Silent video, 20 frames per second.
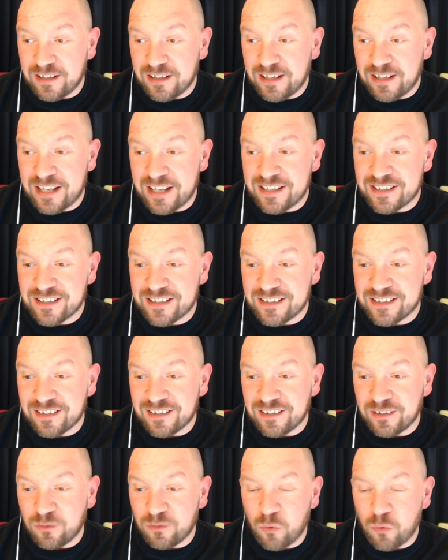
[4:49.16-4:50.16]
it's
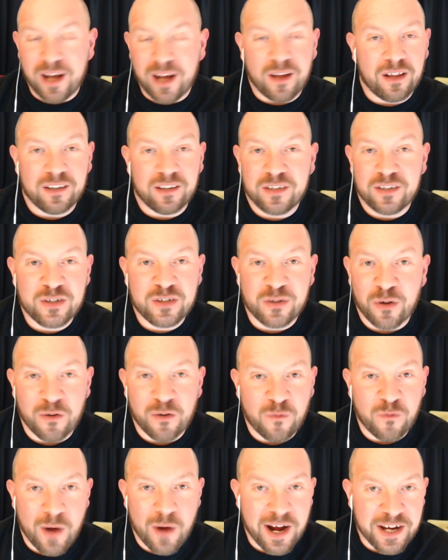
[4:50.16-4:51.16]
what sort
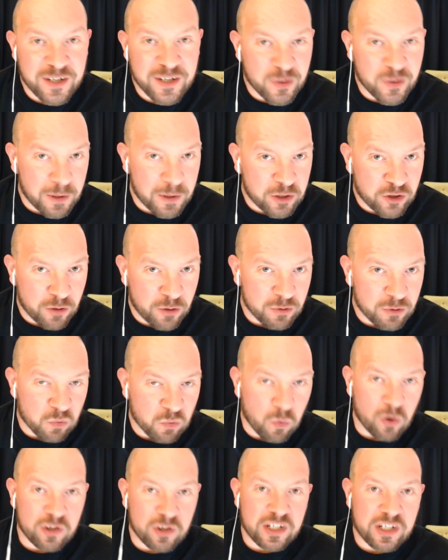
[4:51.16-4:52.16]
of why do we choose
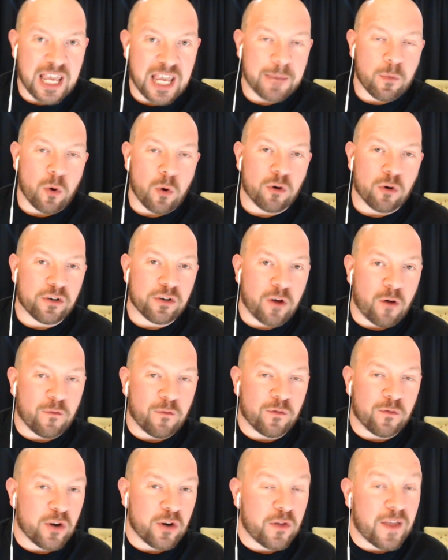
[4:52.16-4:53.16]
one game or
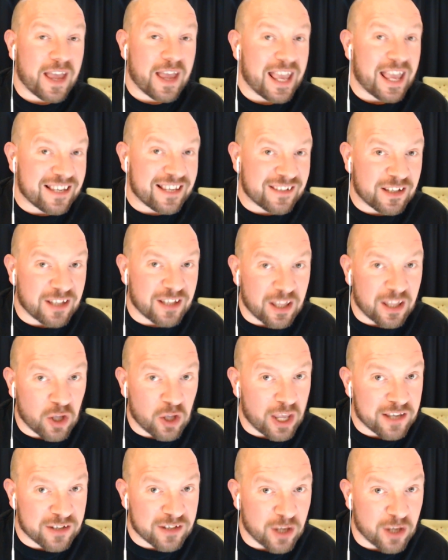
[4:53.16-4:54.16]
over another? Is it
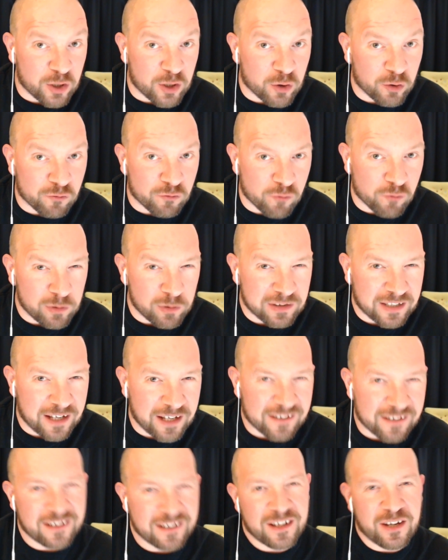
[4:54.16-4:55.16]
a good rule
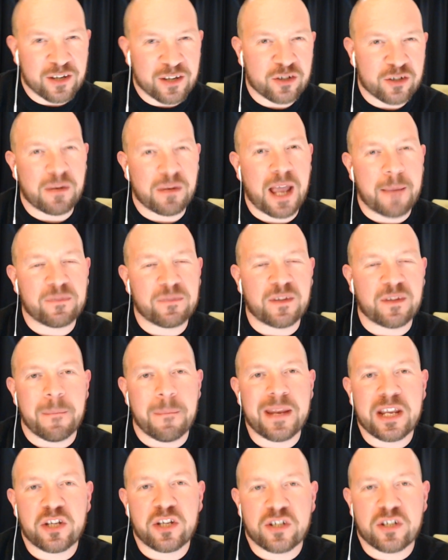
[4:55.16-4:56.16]
set? Sometimes the
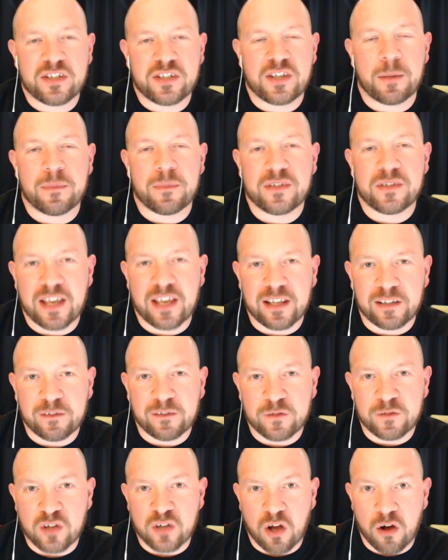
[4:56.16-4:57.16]
miniatures
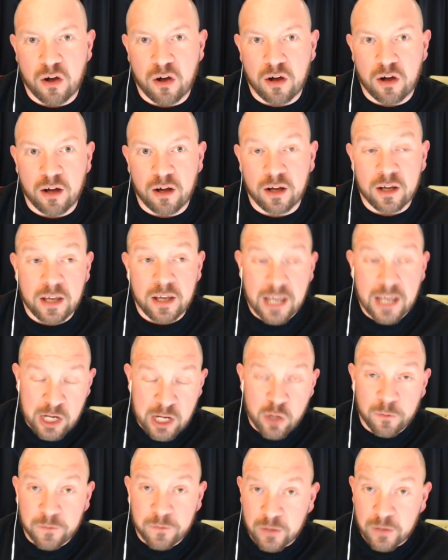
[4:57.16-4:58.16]
themselves are
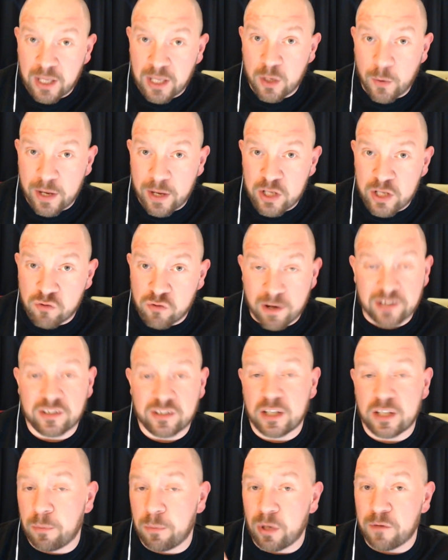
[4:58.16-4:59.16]
enough to get you
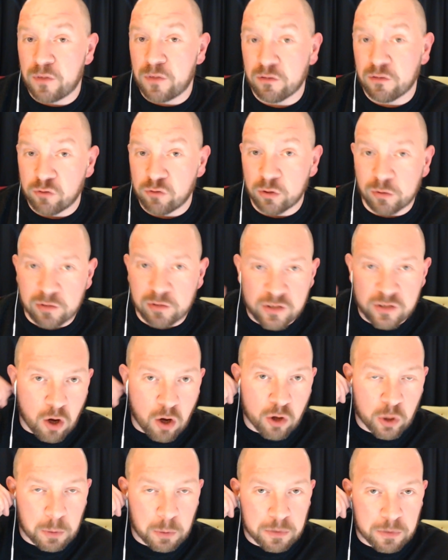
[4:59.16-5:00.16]
interested, but if the rules
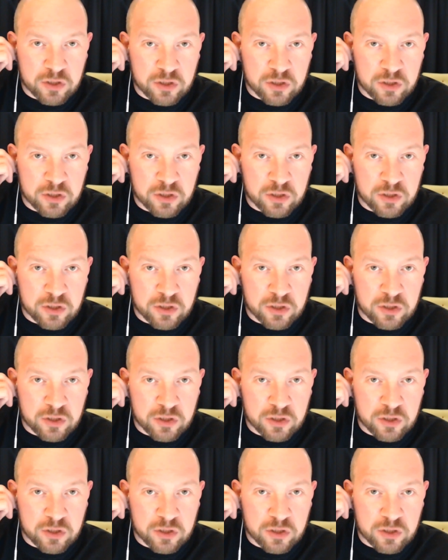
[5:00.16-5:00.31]
aren't up to